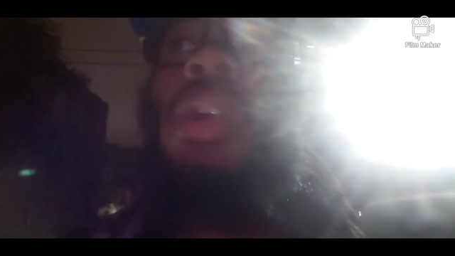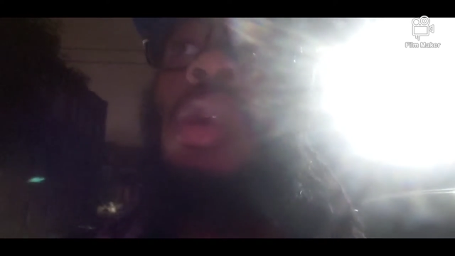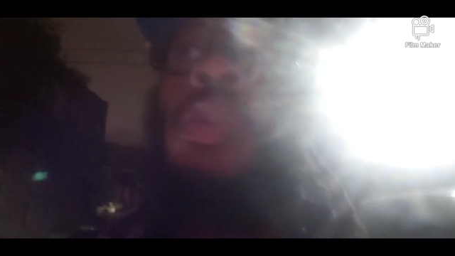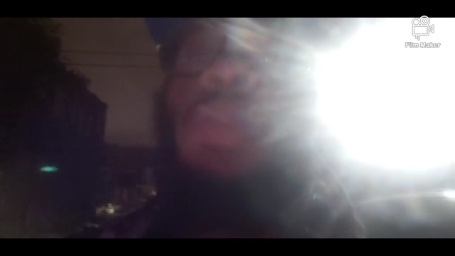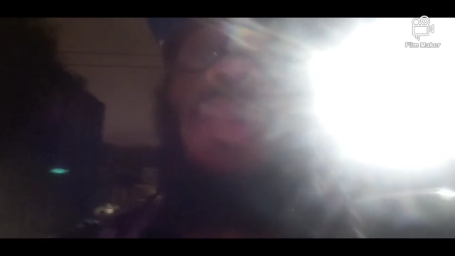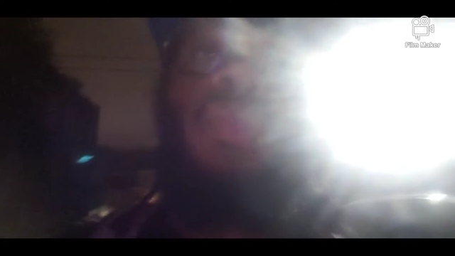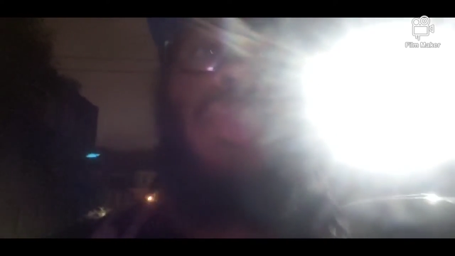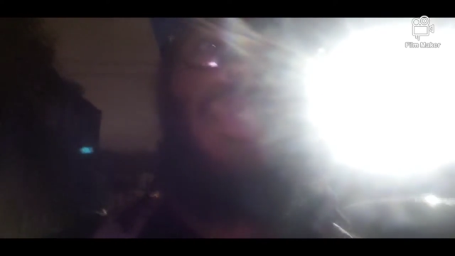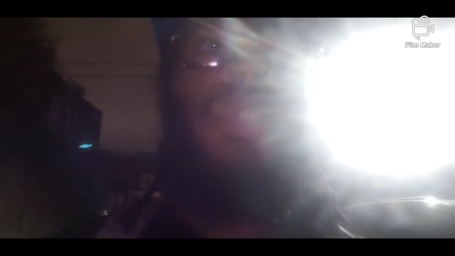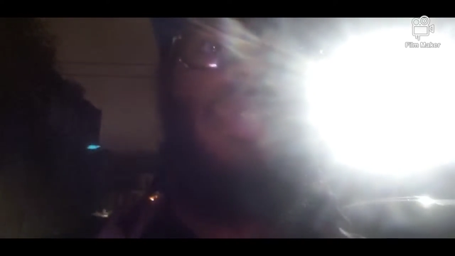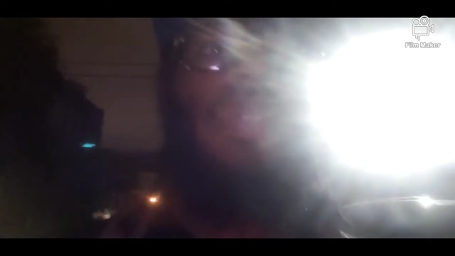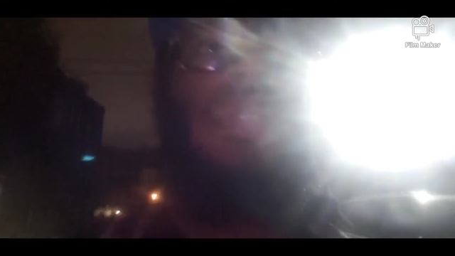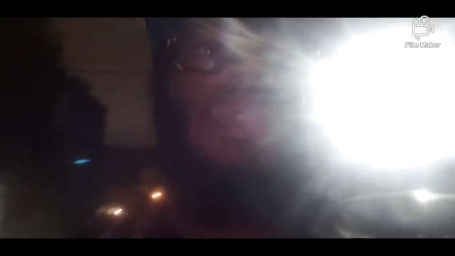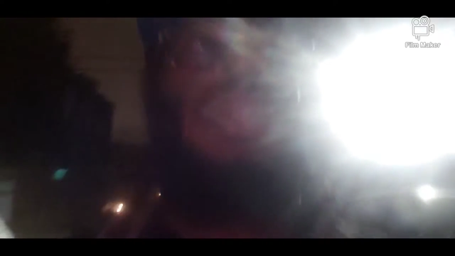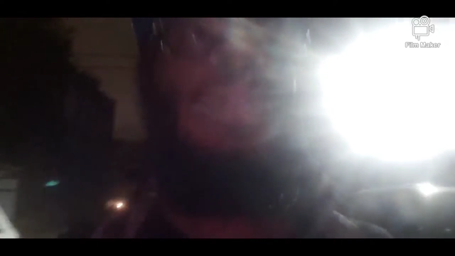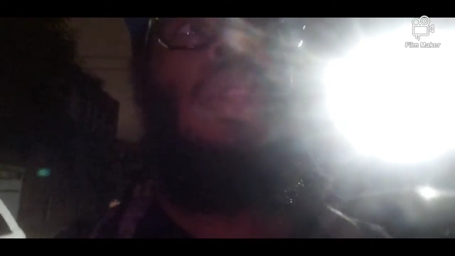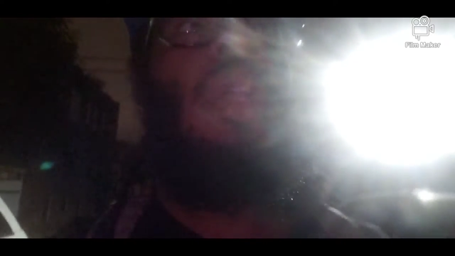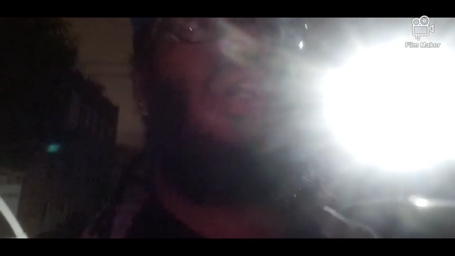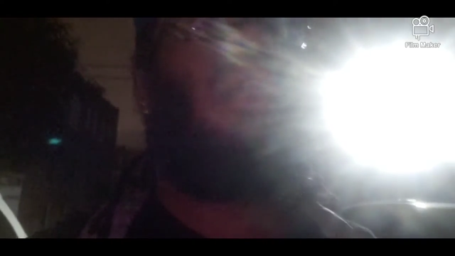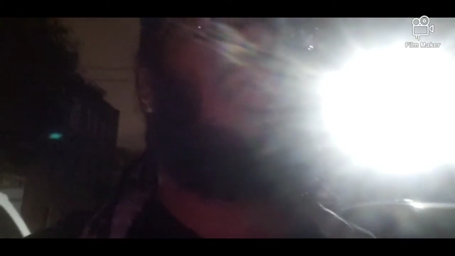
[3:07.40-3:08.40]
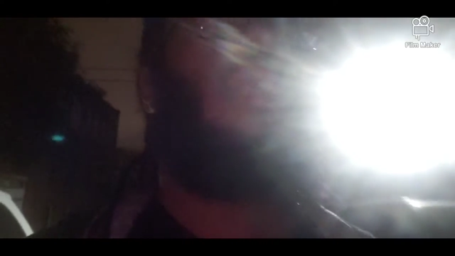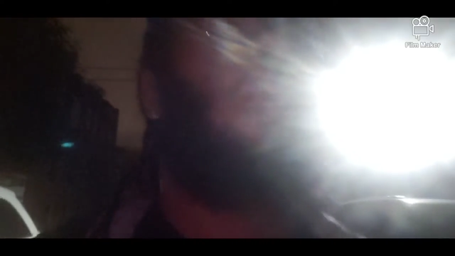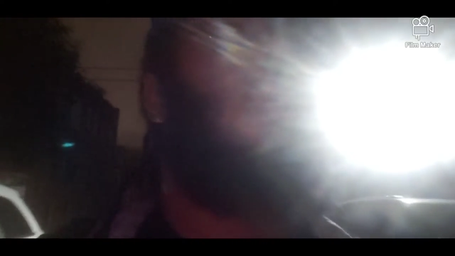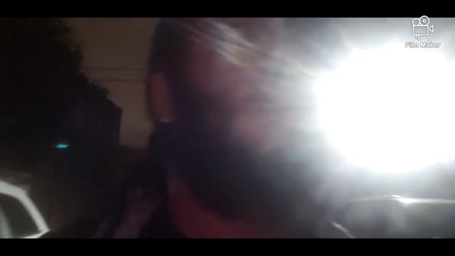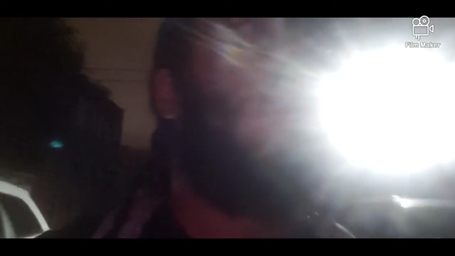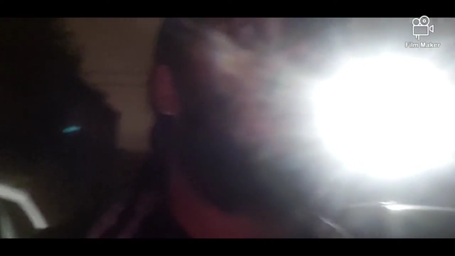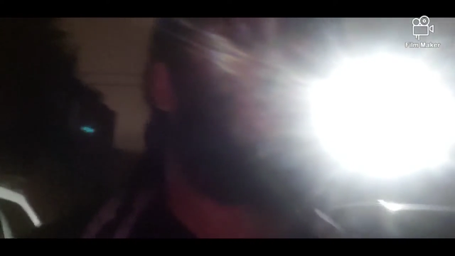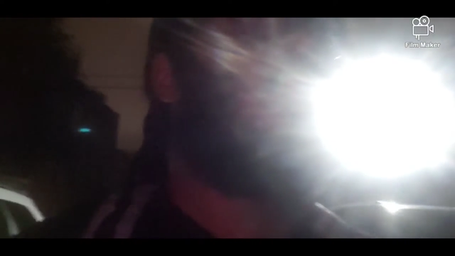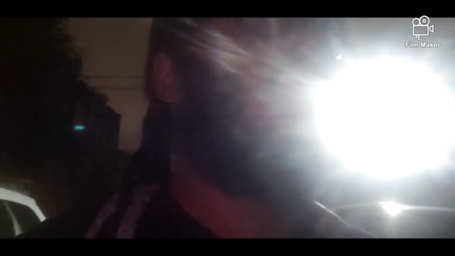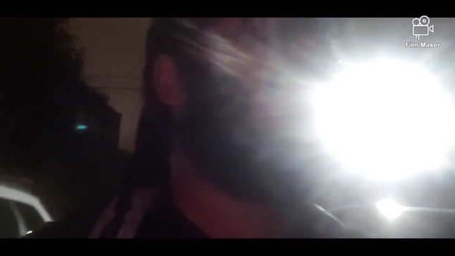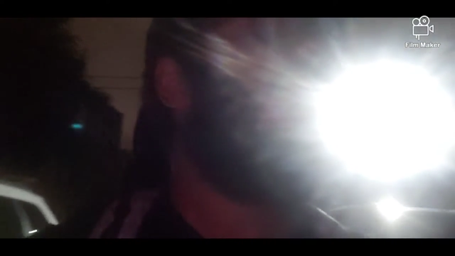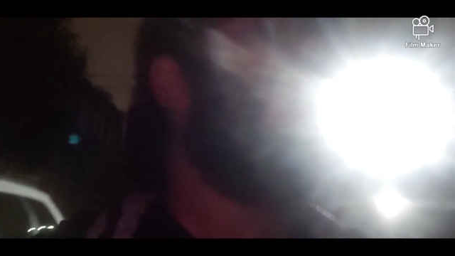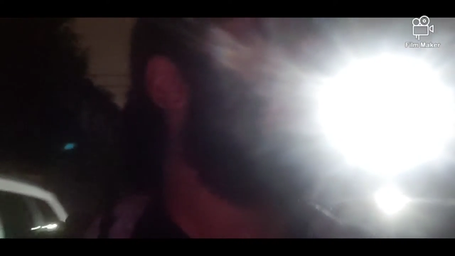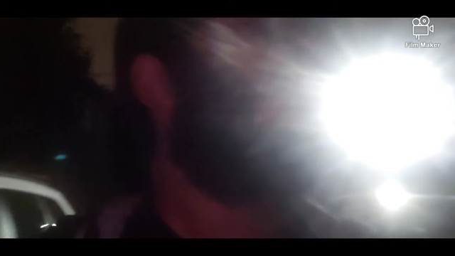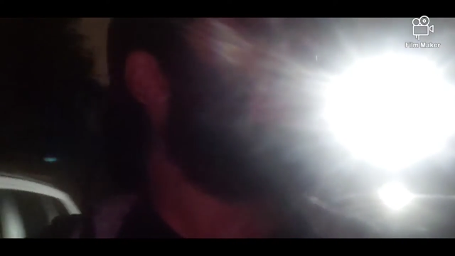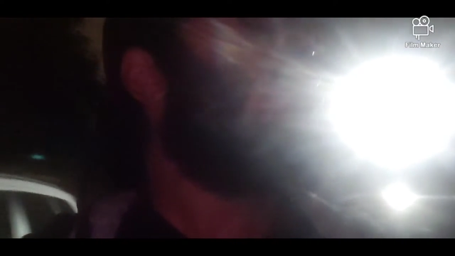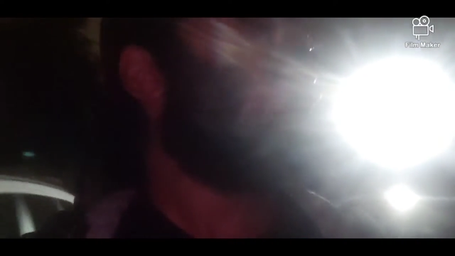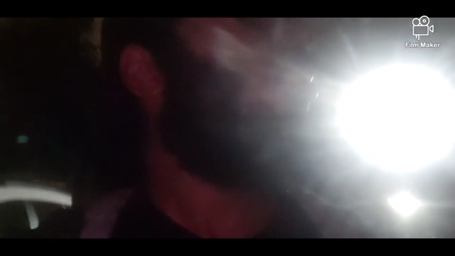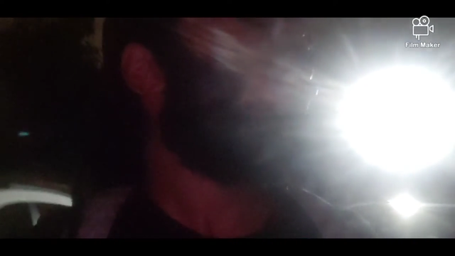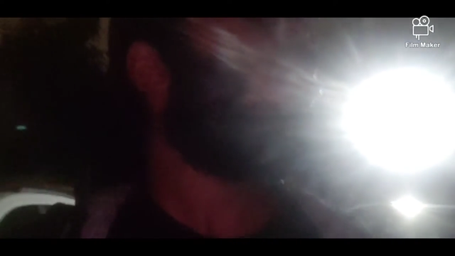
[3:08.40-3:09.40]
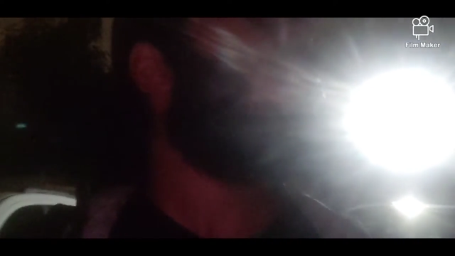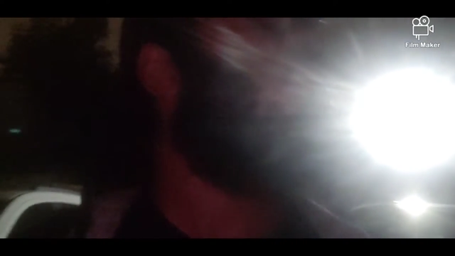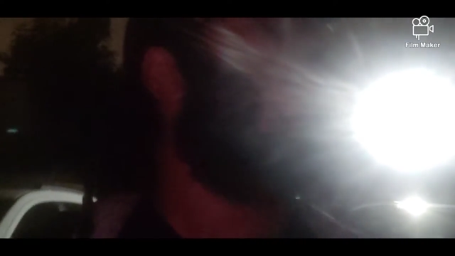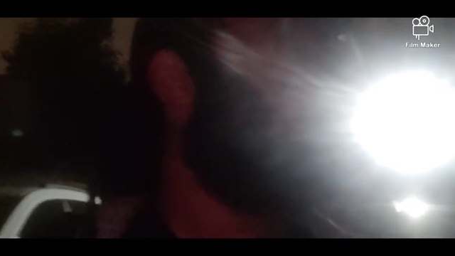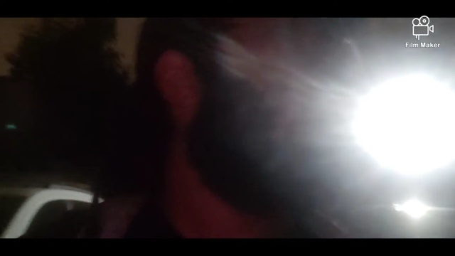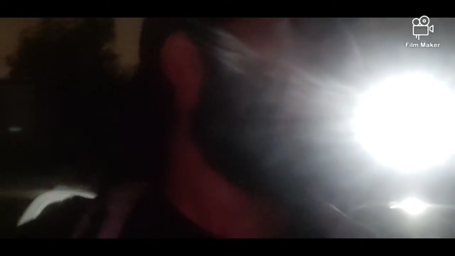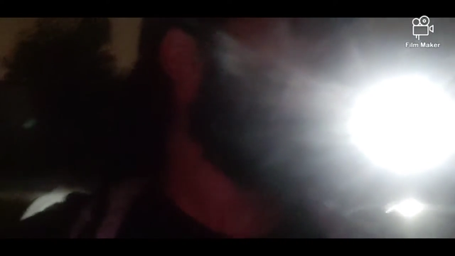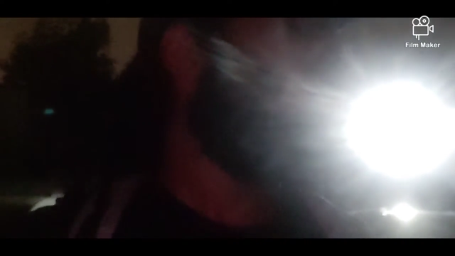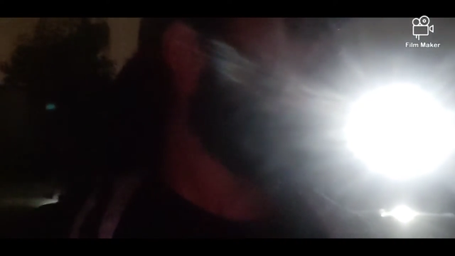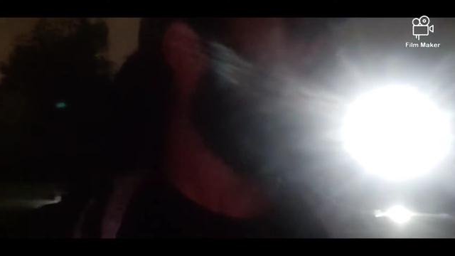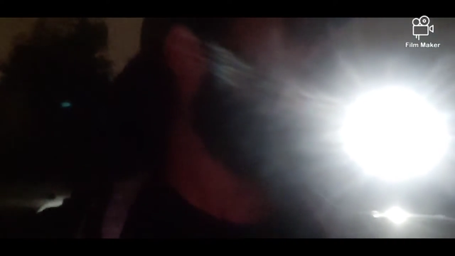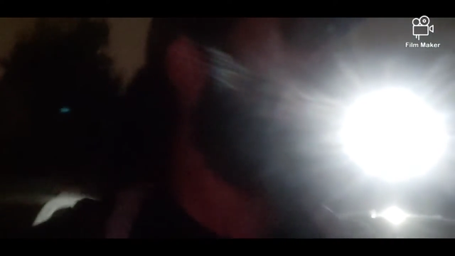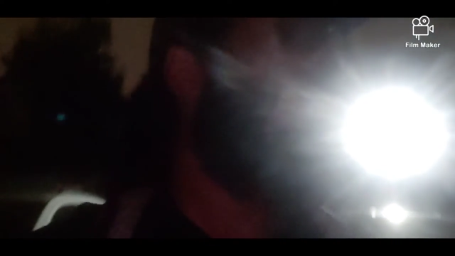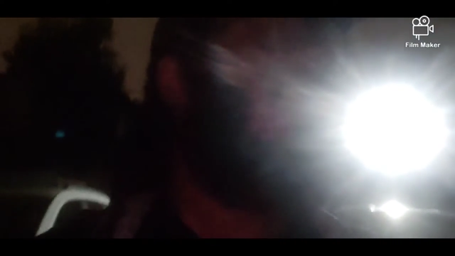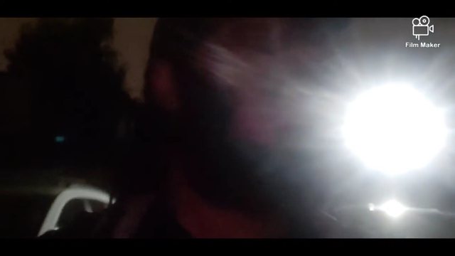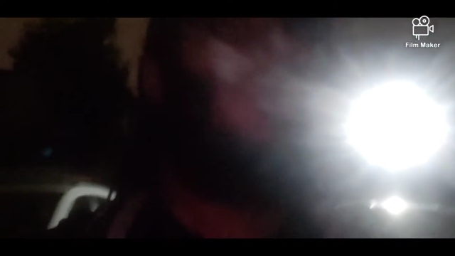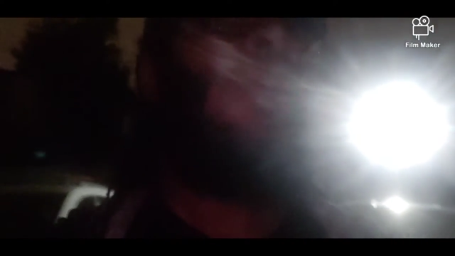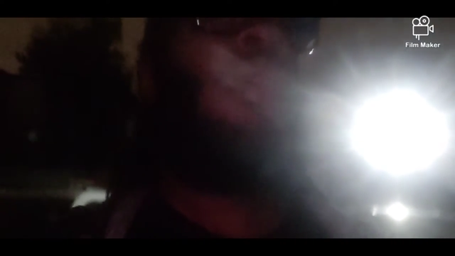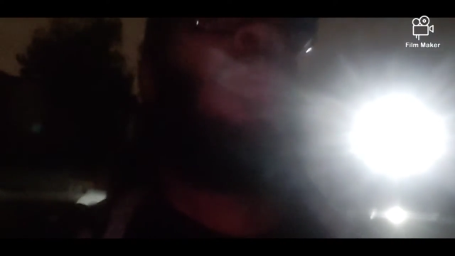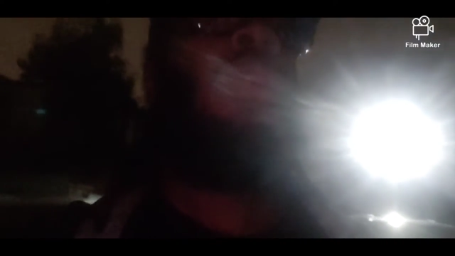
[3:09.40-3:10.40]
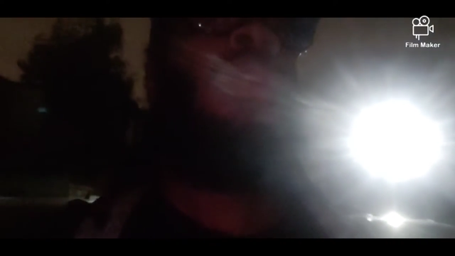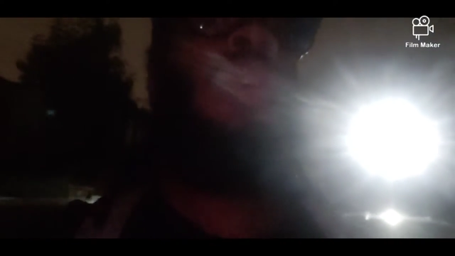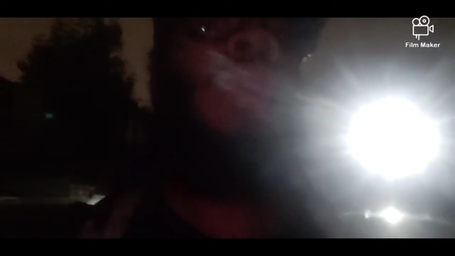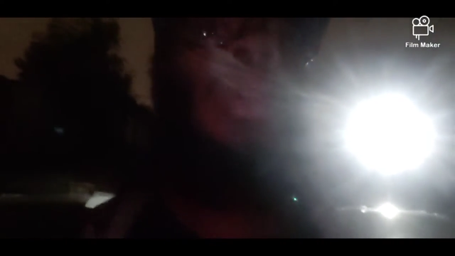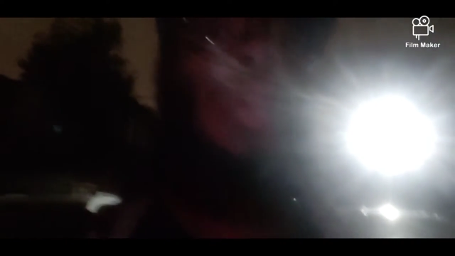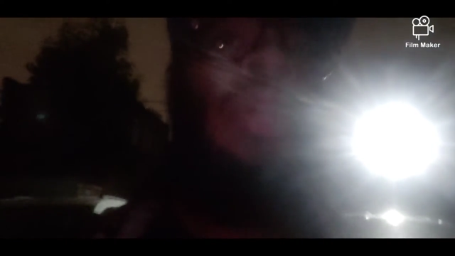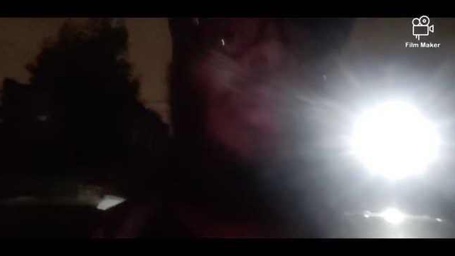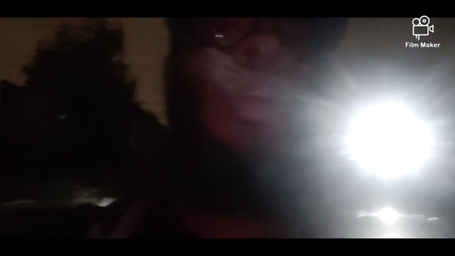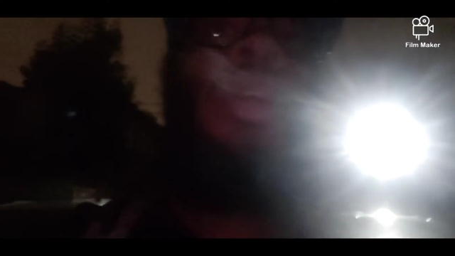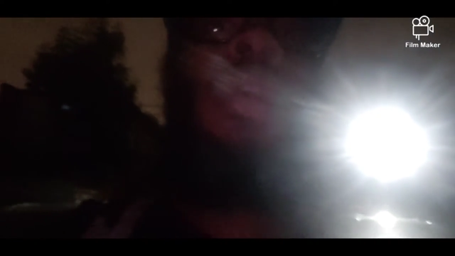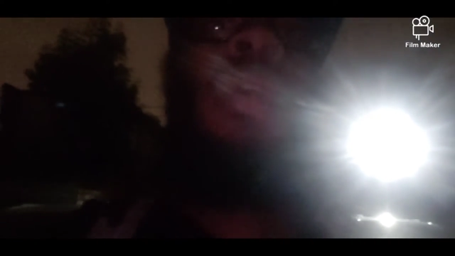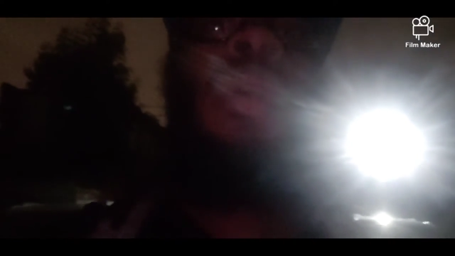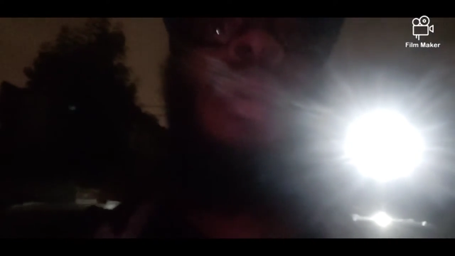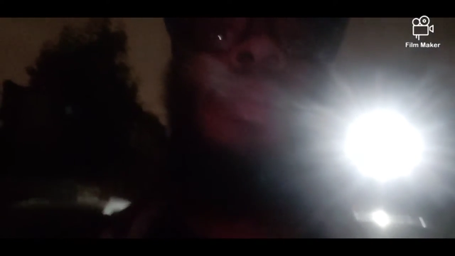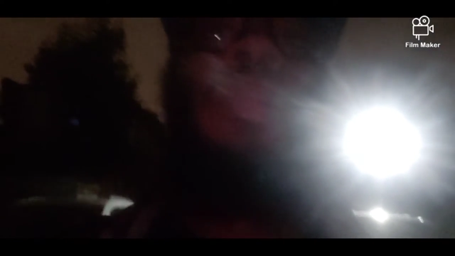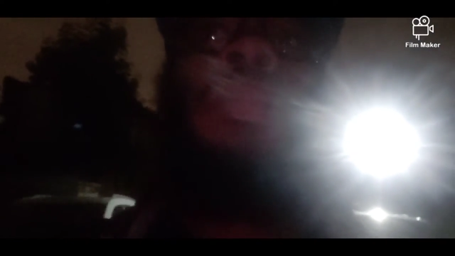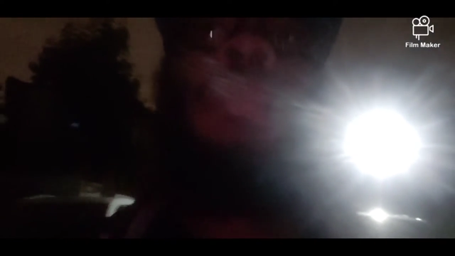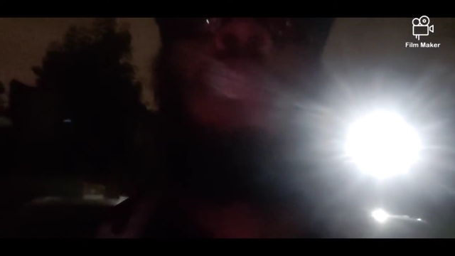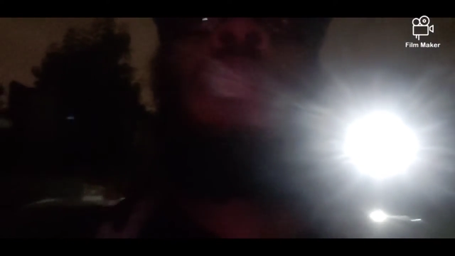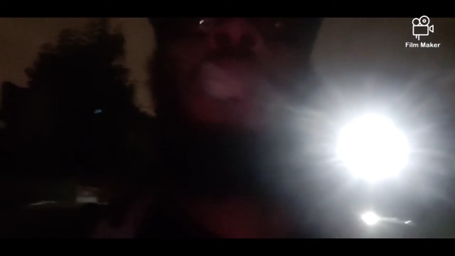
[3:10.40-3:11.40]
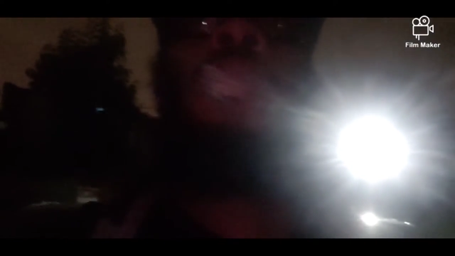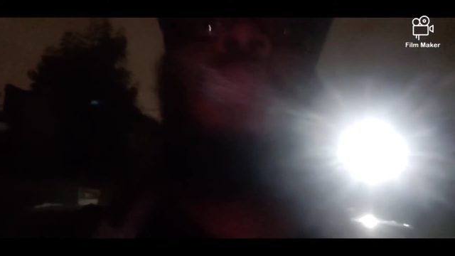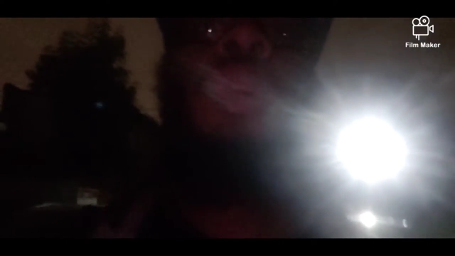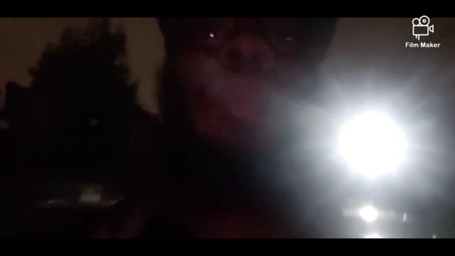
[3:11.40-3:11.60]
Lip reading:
No face is visible, so there are no lips to read.